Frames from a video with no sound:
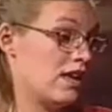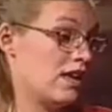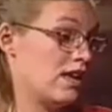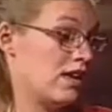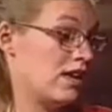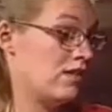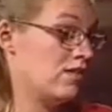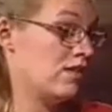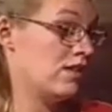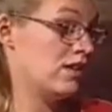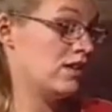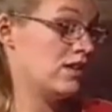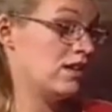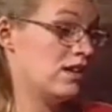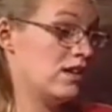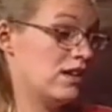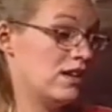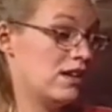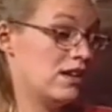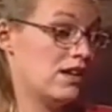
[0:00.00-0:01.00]

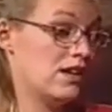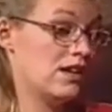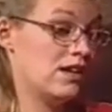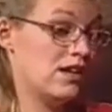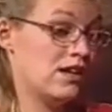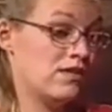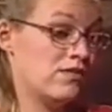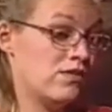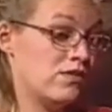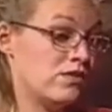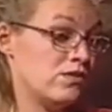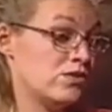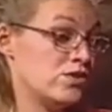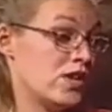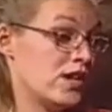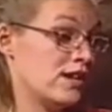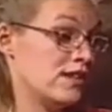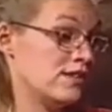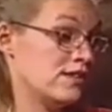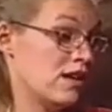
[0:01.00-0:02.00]
even if you
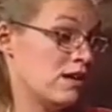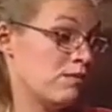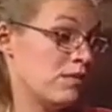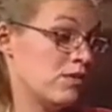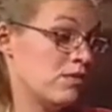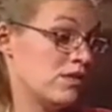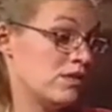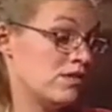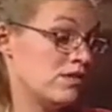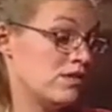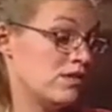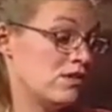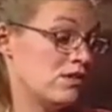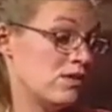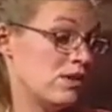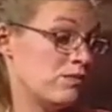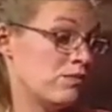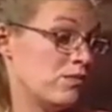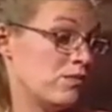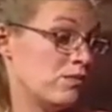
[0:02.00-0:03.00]
try to tell me what to do,
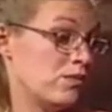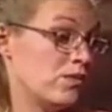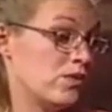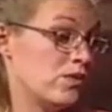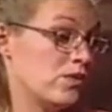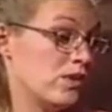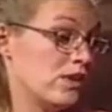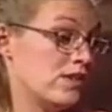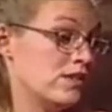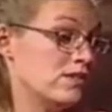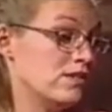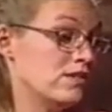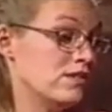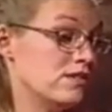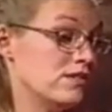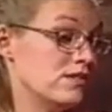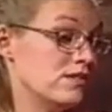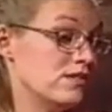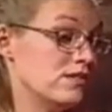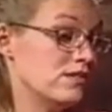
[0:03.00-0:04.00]
I'm going
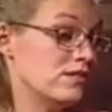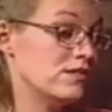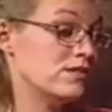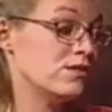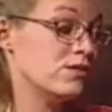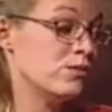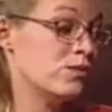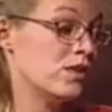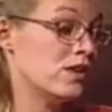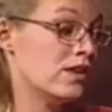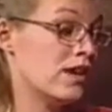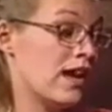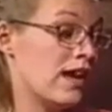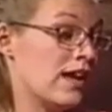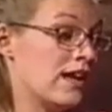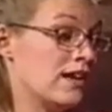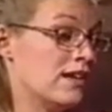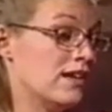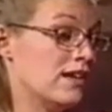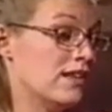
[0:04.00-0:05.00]
to work
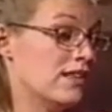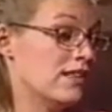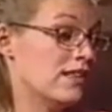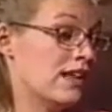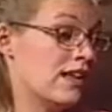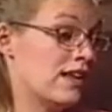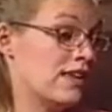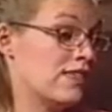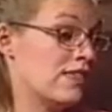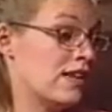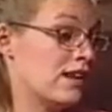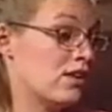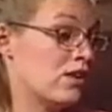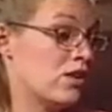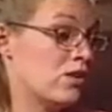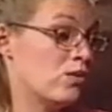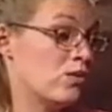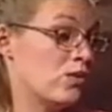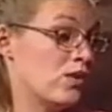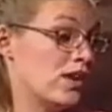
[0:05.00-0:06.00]
on letting that
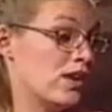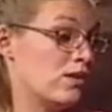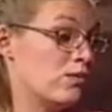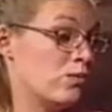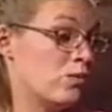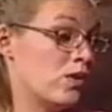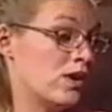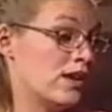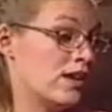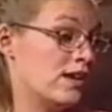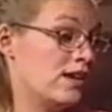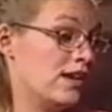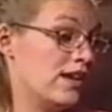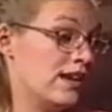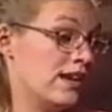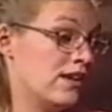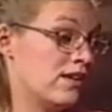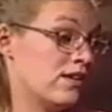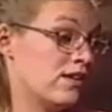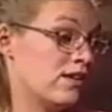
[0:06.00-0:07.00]
go in one
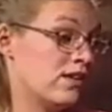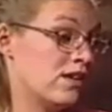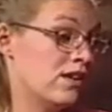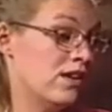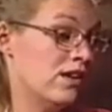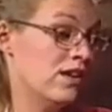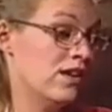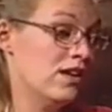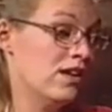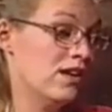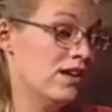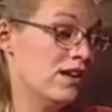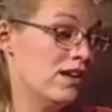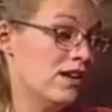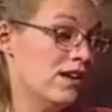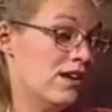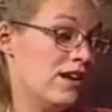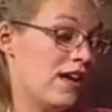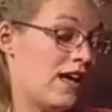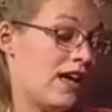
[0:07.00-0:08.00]
ear
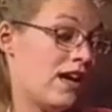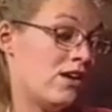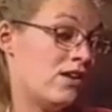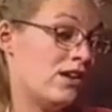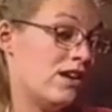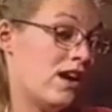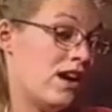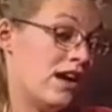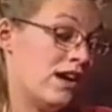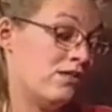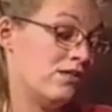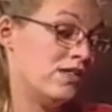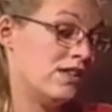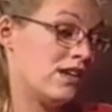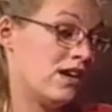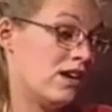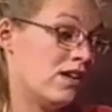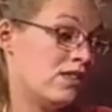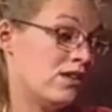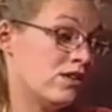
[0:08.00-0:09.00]
and out
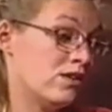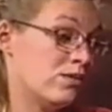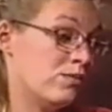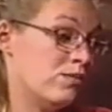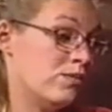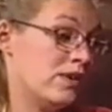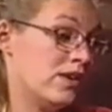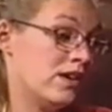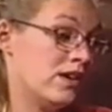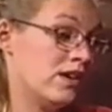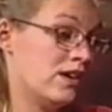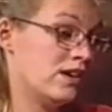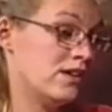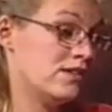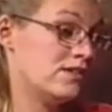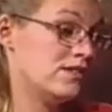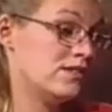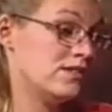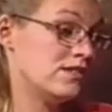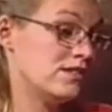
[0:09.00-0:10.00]
the other,
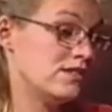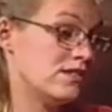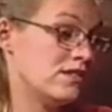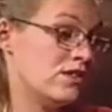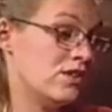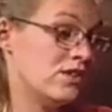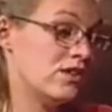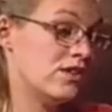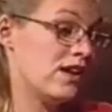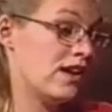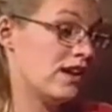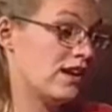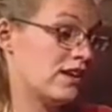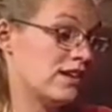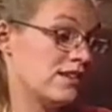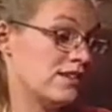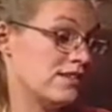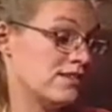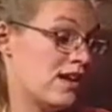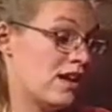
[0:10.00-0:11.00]
because you're not going
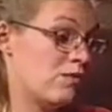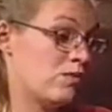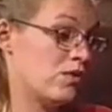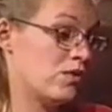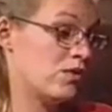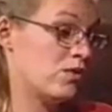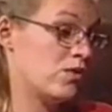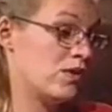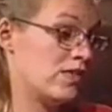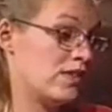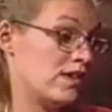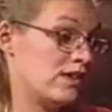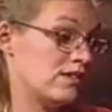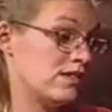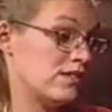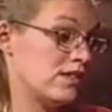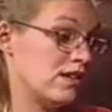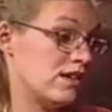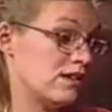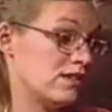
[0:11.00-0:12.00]
to stop doing these
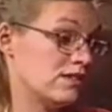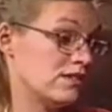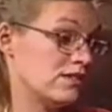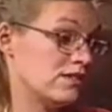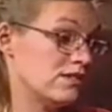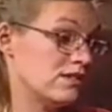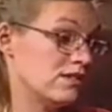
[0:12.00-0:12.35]
things.